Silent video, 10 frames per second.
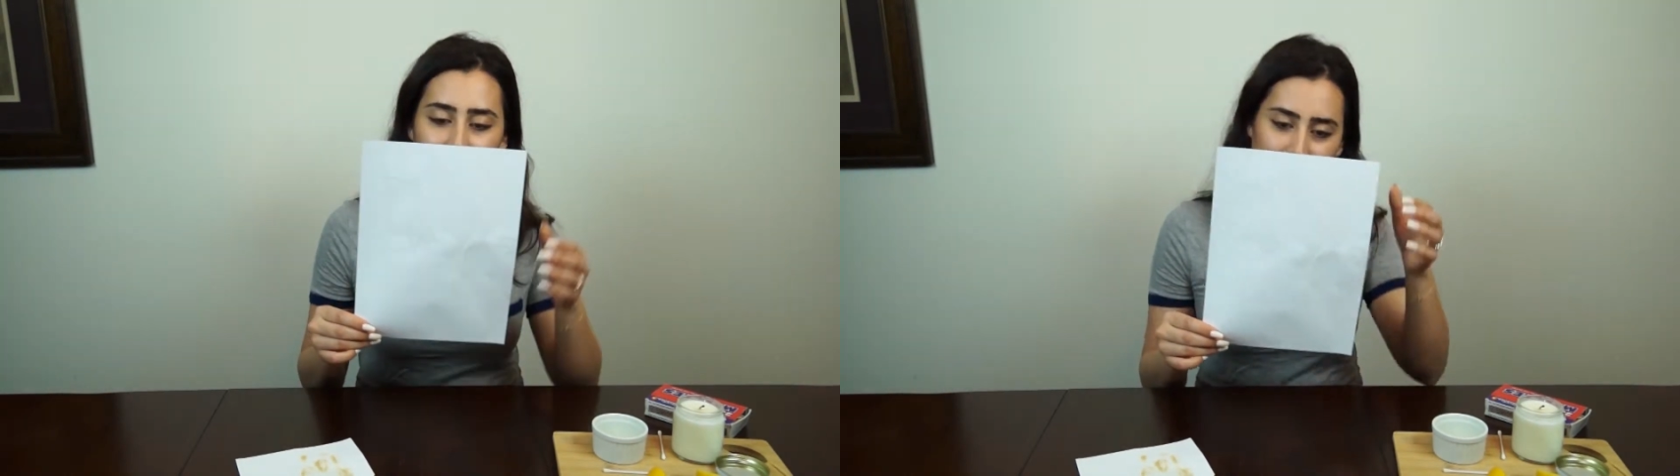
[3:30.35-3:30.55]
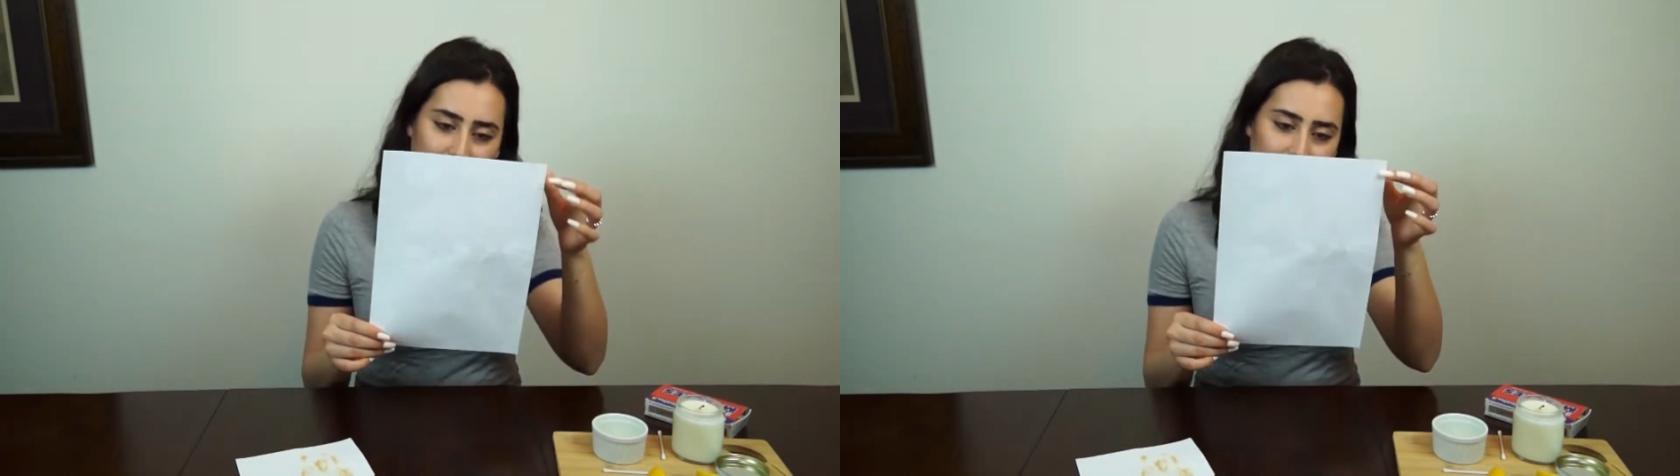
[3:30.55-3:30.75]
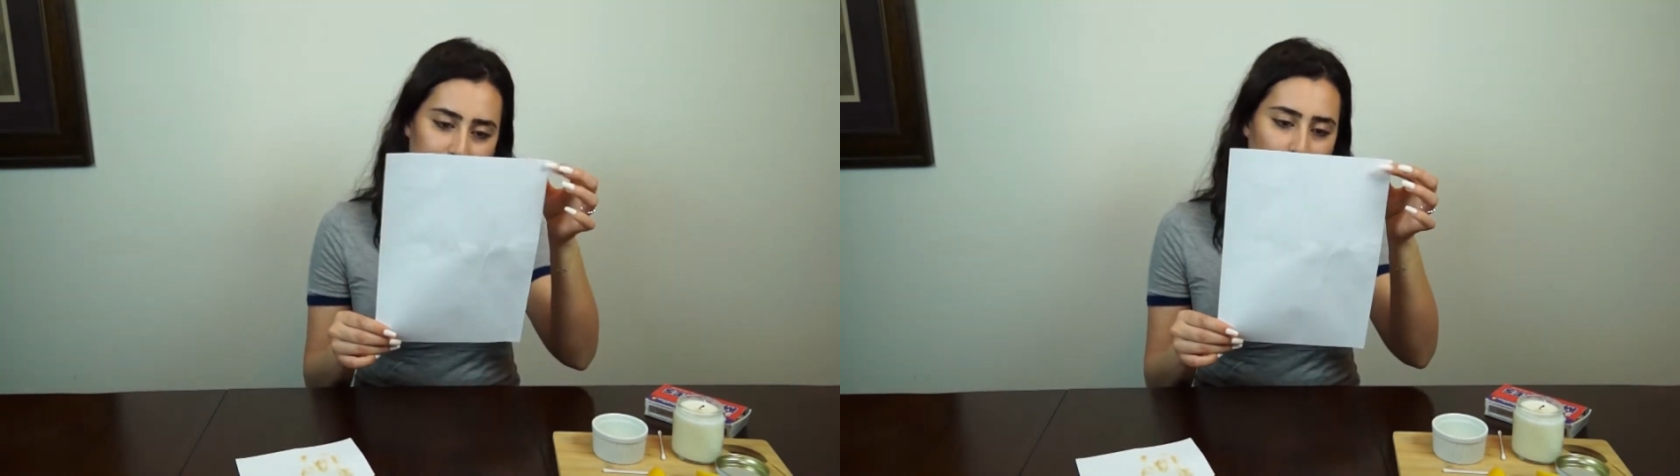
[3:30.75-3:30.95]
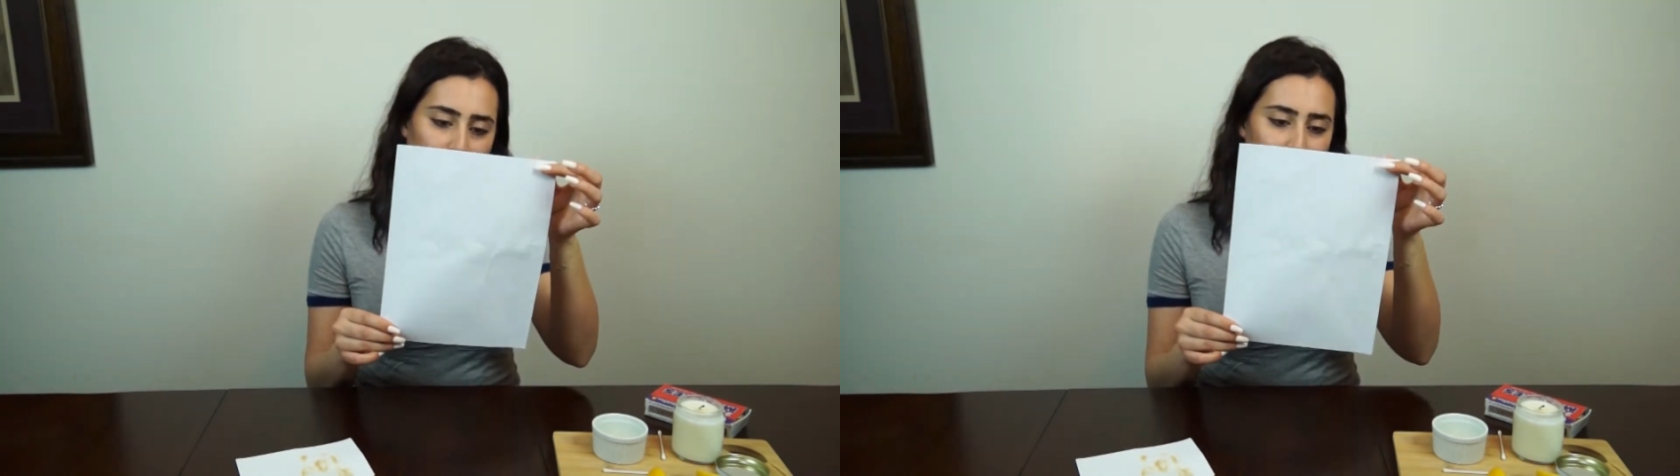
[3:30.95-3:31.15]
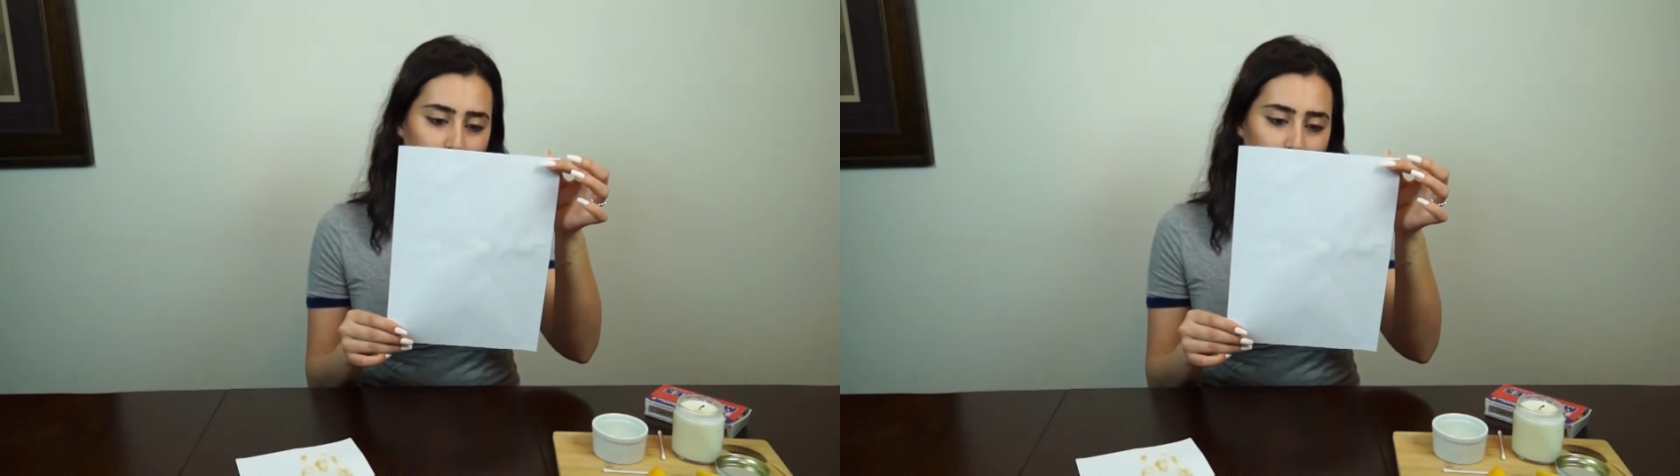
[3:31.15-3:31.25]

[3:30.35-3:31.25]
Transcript: it kind of already